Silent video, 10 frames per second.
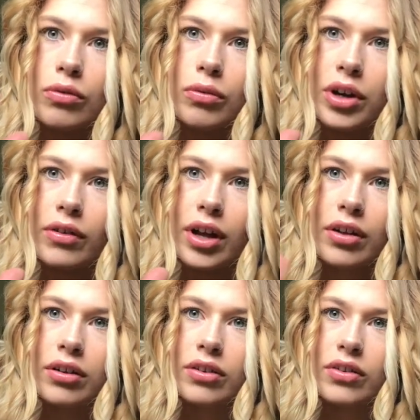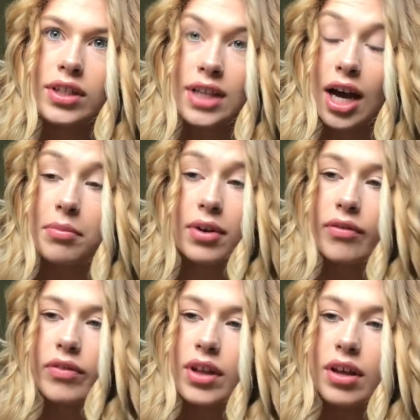went around the top
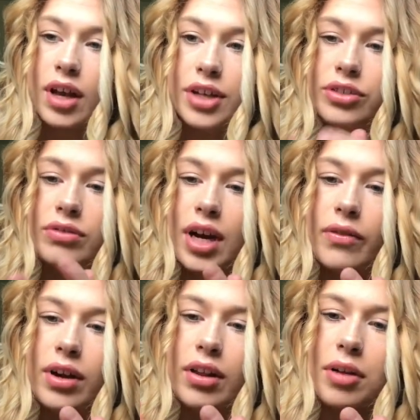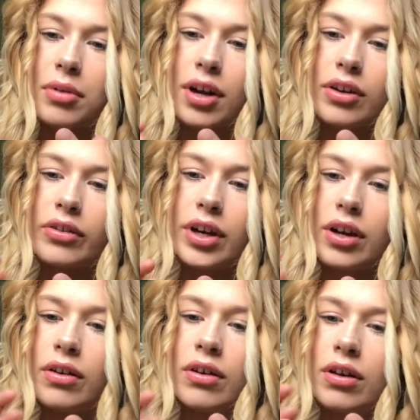of the, I do not want a lot of product right now.